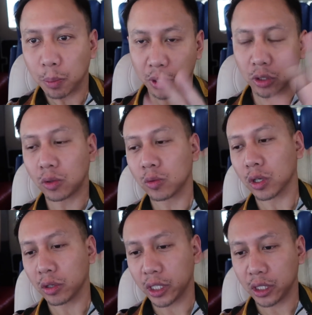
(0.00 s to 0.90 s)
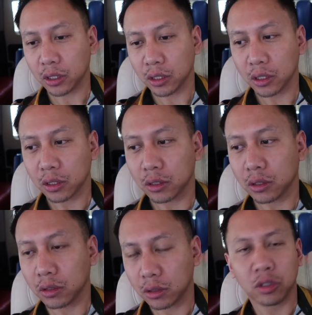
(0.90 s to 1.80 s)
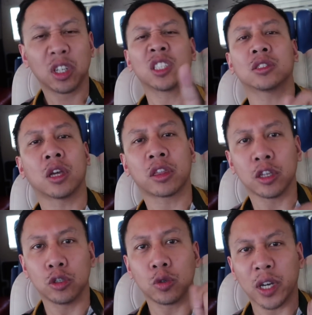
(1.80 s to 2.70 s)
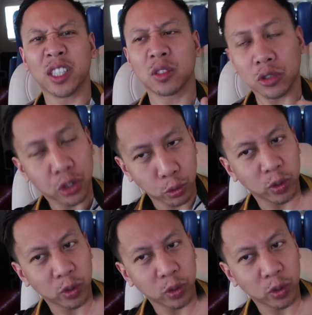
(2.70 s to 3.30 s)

But don't worry, it's nothing you guys should